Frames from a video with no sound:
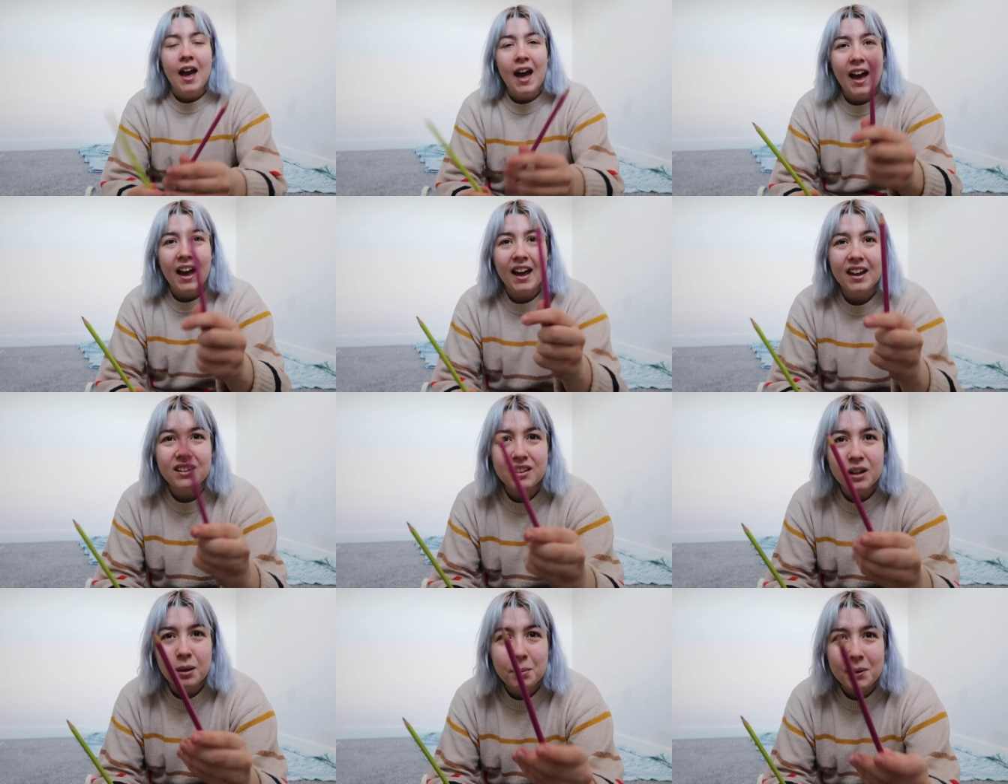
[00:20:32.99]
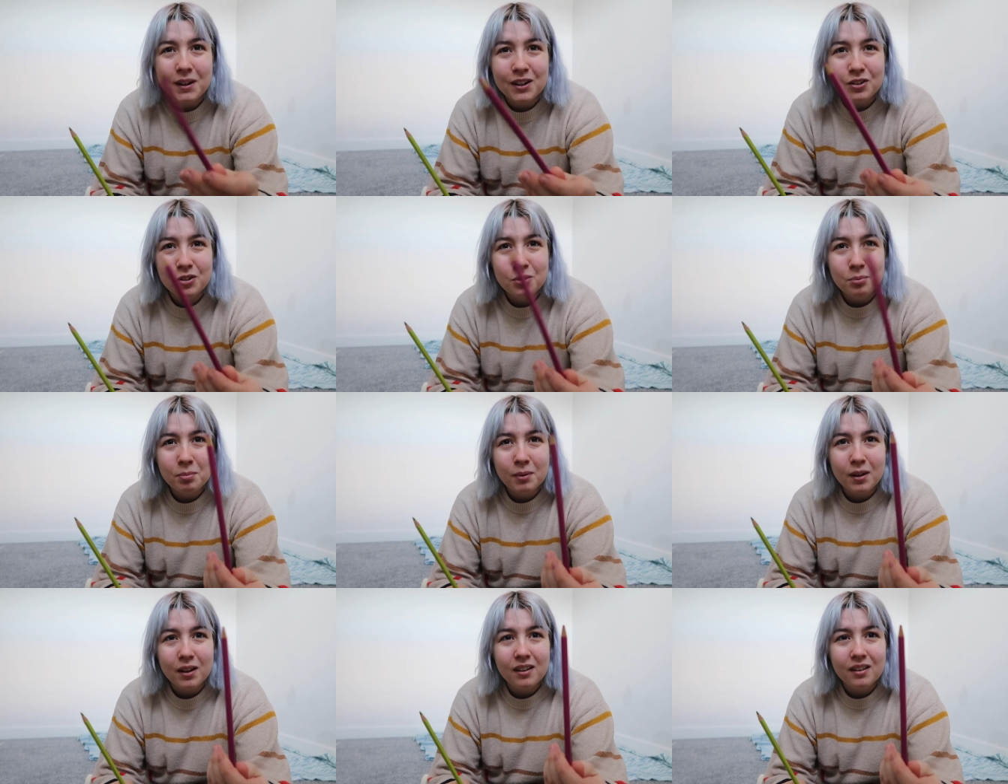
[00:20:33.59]
And I picked
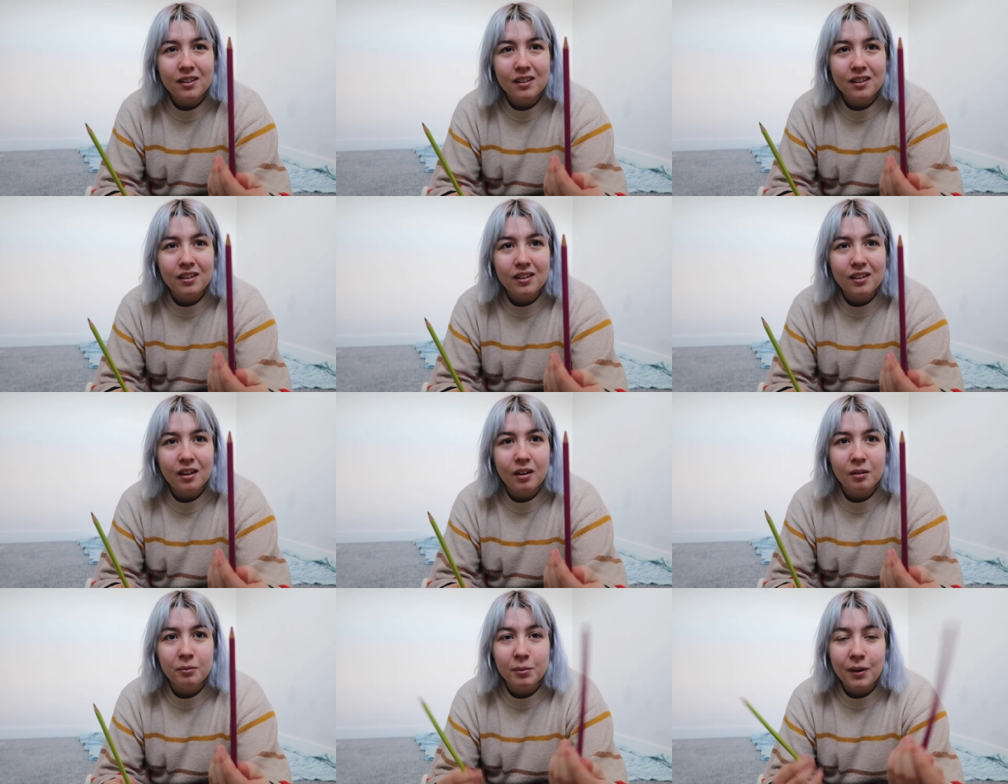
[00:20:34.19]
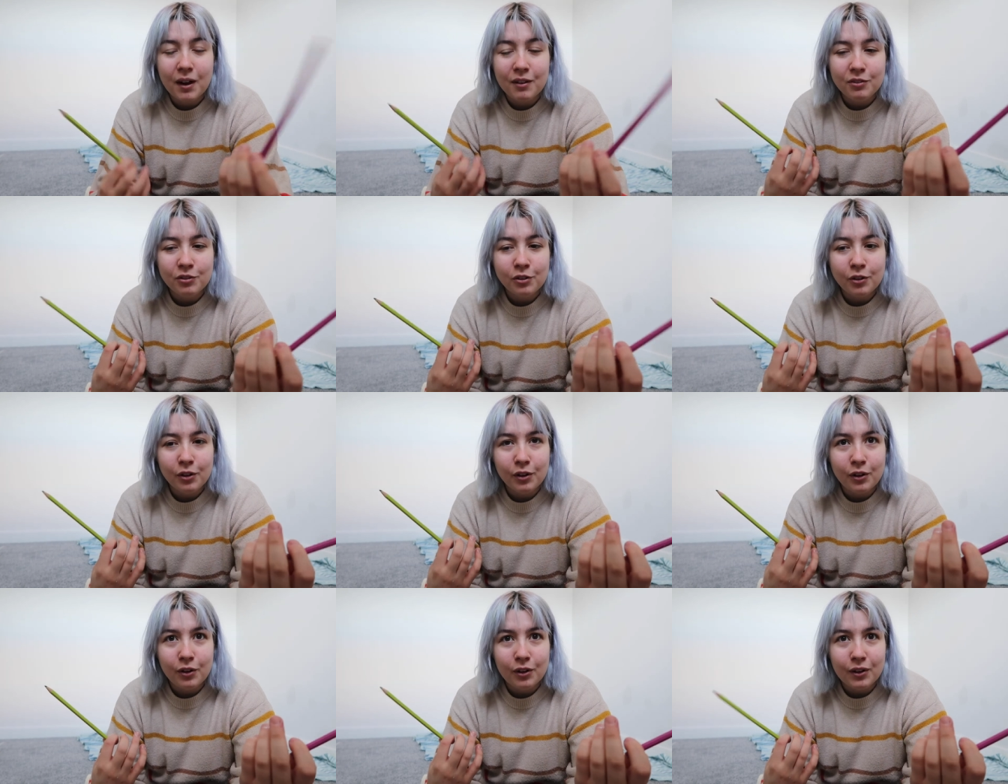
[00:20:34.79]
up we haven't
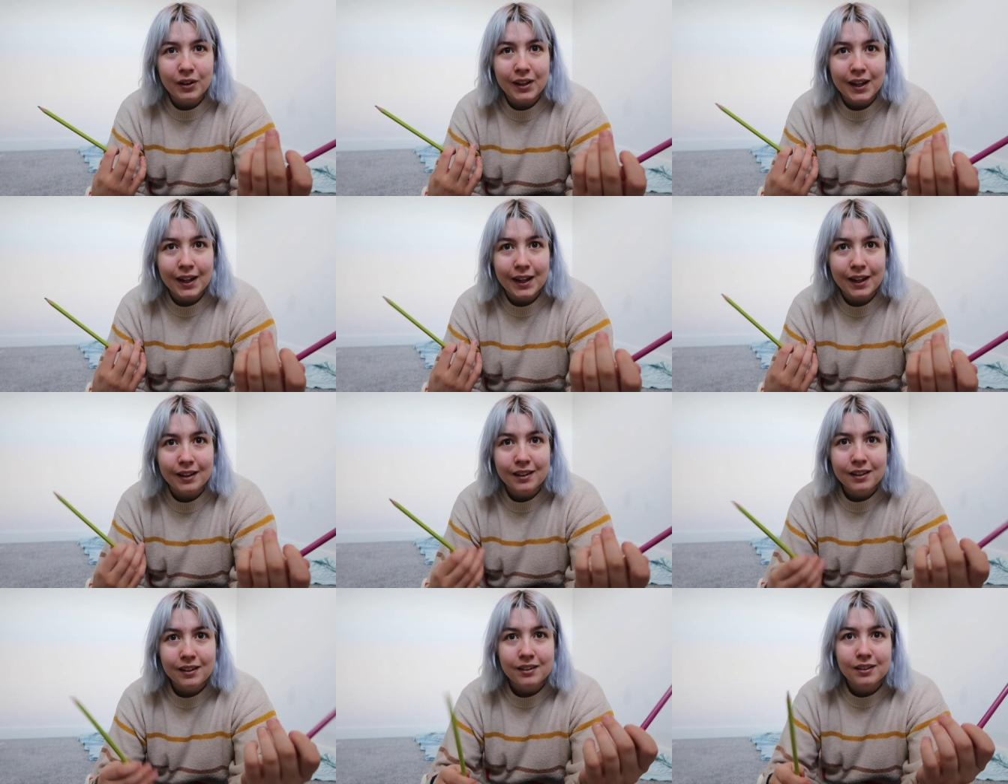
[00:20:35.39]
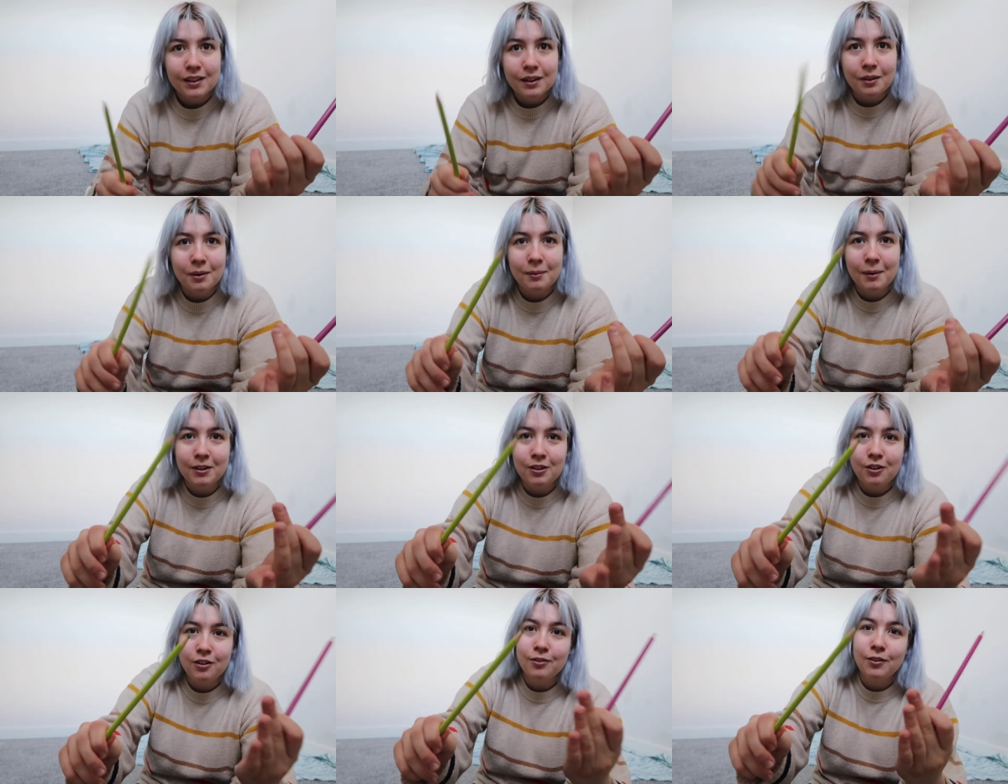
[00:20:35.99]
got a lot here so I
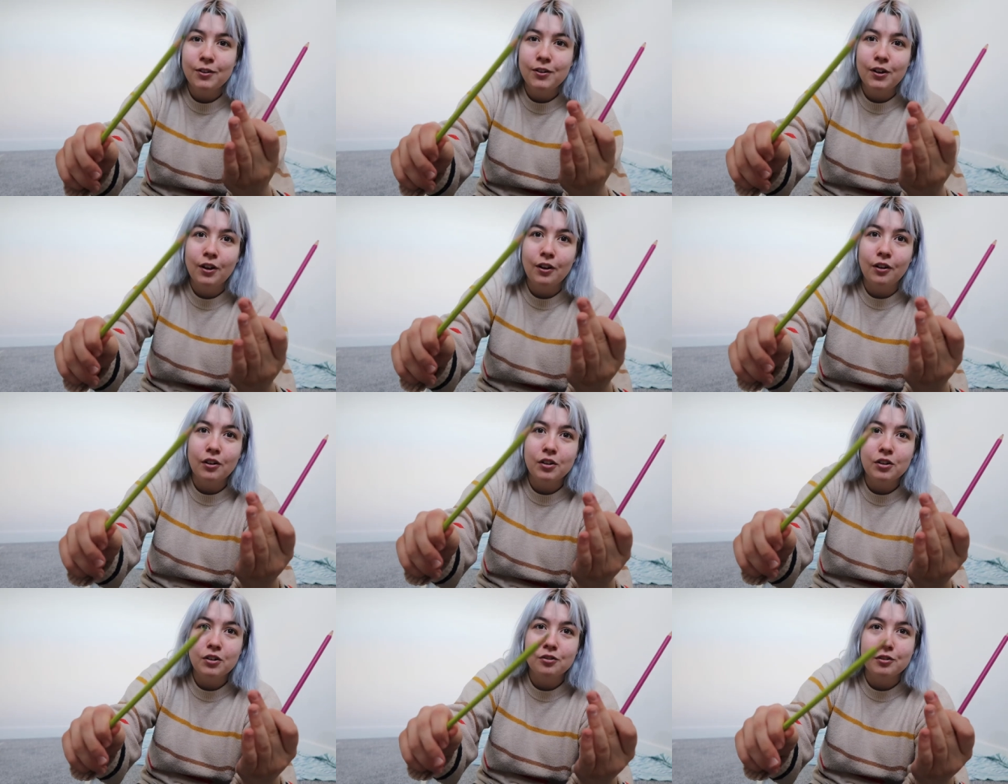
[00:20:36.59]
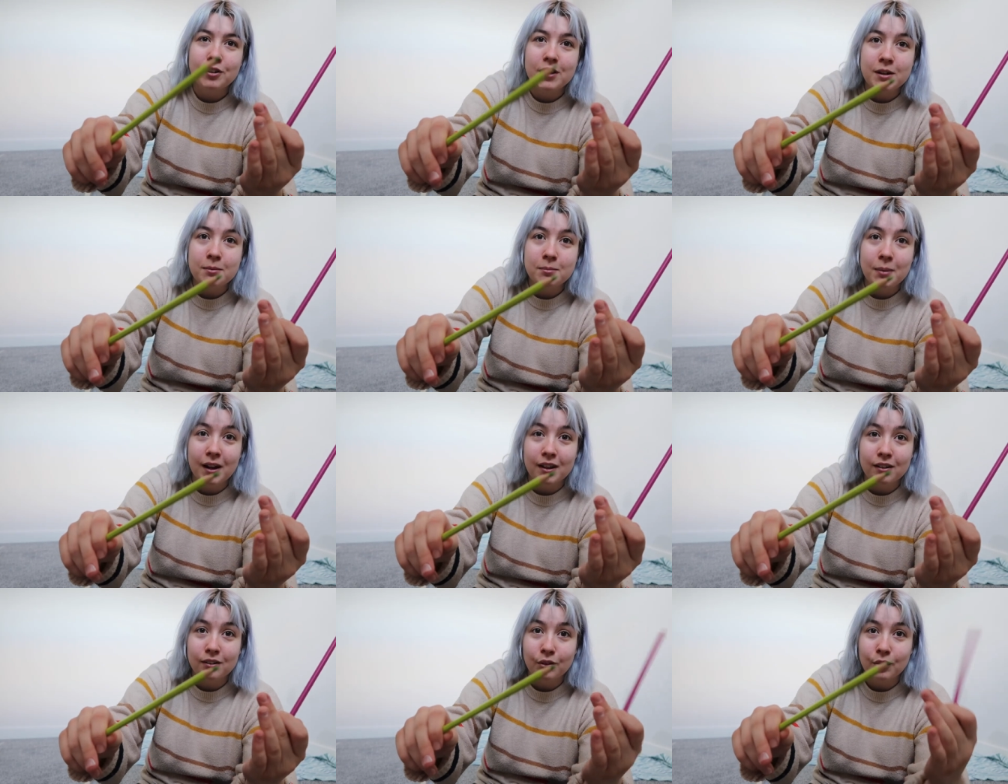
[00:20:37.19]
managed to find a light green
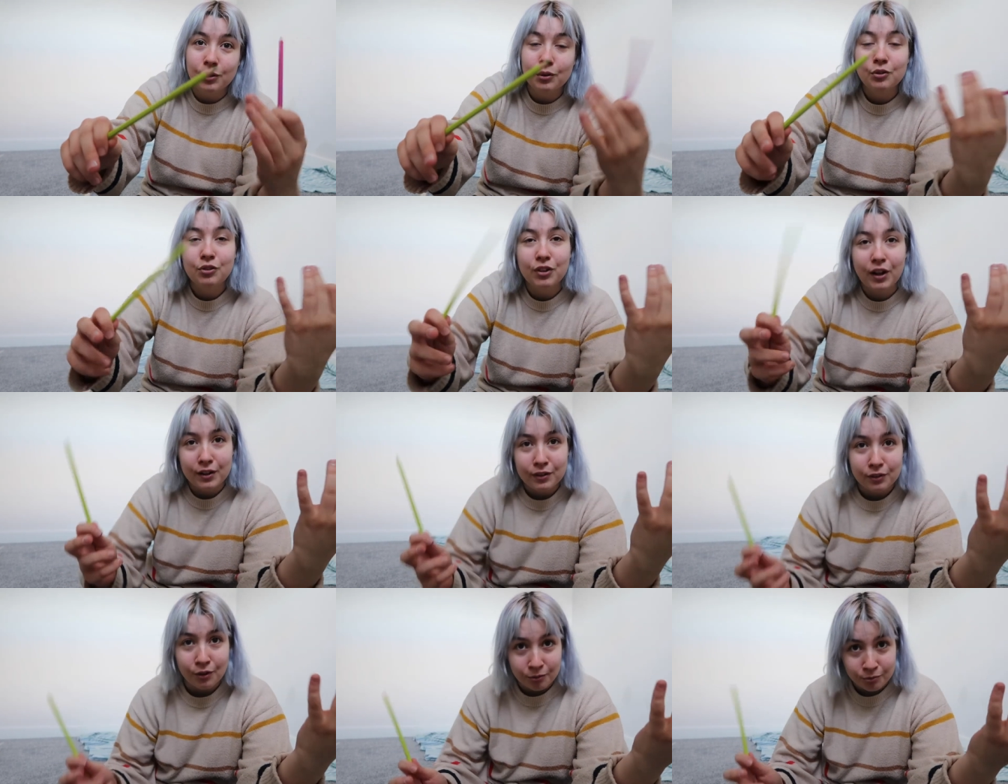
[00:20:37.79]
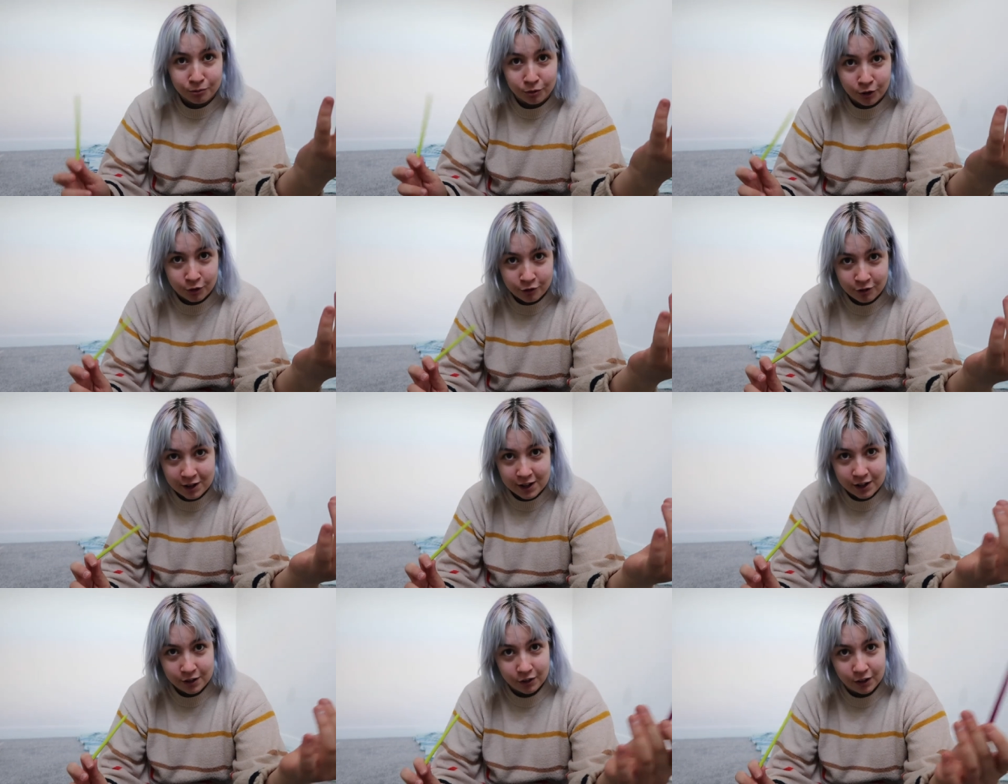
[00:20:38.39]
pencil Jay's gone for a
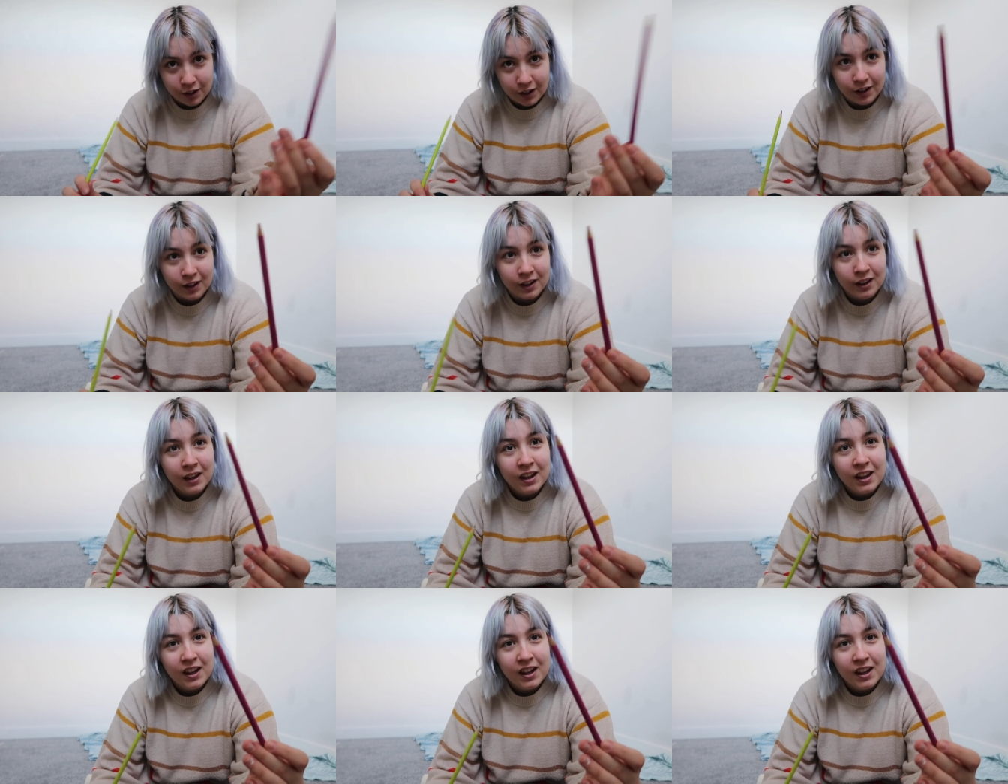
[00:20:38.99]
green colour